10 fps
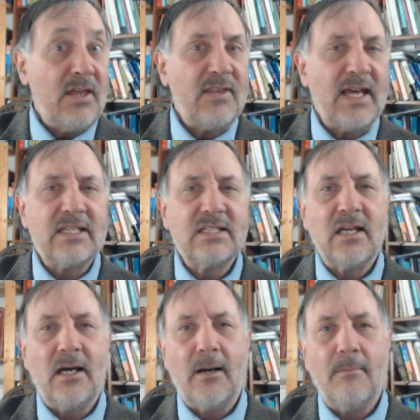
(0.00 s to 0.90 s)
then
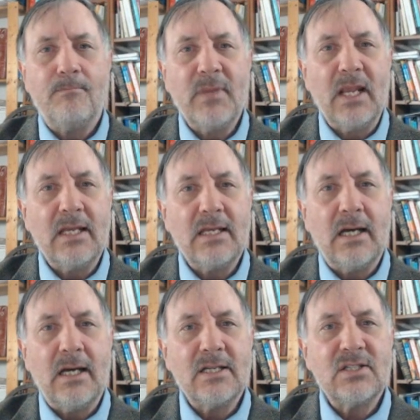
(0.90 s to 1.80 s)
that's um,
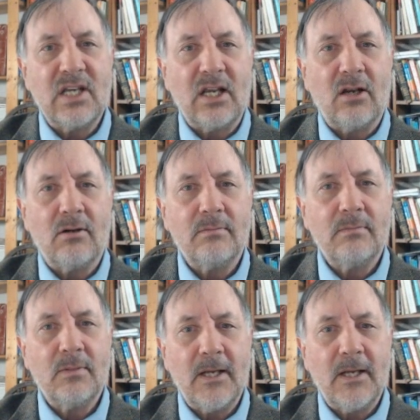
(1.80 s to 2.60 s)
uh, singular.